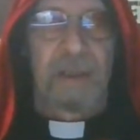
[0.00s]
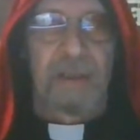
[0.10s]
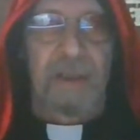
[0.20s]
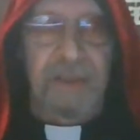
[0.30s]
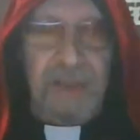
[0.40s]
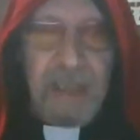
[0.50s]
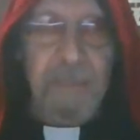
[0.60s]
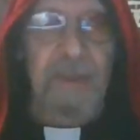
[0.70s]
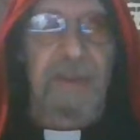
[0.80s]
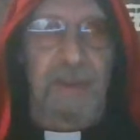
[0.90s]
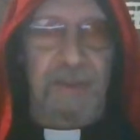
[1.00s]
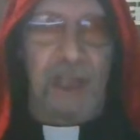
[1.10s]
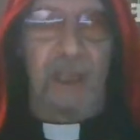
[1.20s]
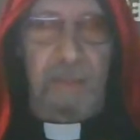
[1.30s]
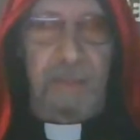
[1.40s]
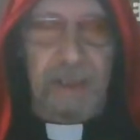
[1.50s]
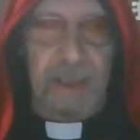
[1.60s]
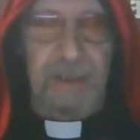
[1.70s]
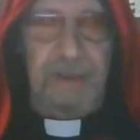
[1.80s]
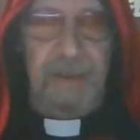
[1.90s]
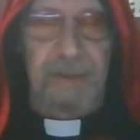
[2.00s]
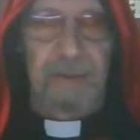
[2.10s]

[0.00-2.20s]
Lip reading: The demons are telling me this.